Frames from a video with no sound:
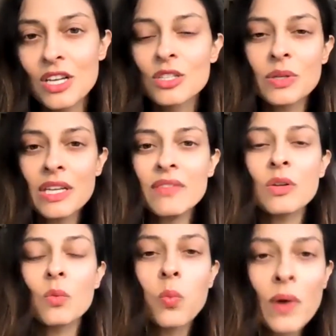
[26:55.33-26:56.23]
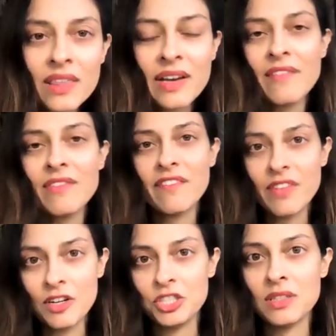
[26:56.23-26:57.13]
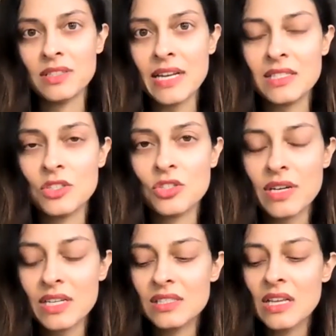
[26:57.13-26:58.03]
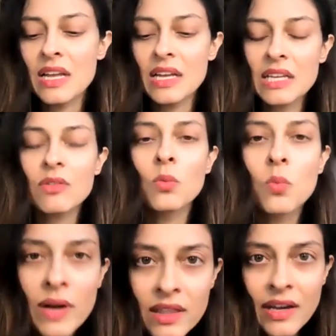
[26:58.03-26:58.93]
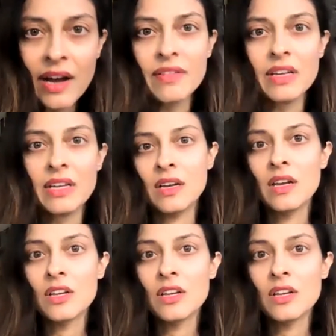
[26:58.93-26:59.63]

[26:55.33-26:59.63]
So even with having functional test and trace, even with having,